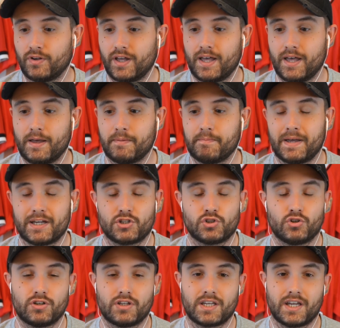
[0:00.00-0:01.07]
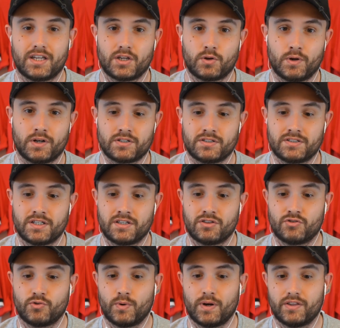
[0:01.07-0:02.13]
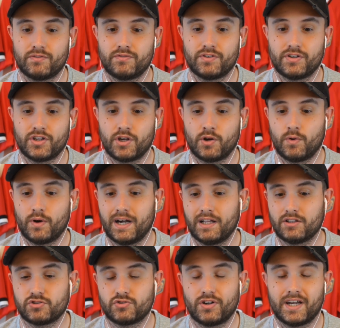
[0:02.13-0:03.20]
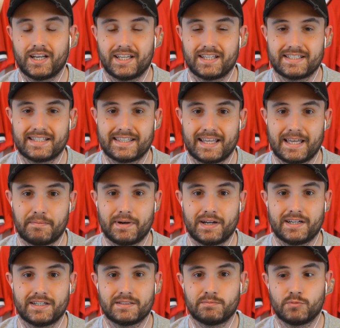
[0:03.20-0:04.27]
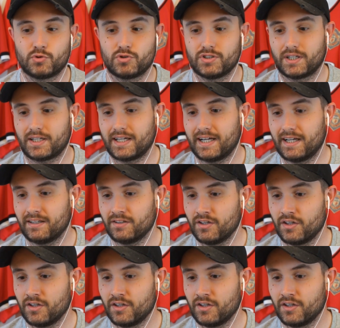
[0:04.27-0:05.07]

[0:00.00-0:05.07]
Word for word: Uh, make sure you're getting your questions in throughout the video. I'll try and answer them as much as I can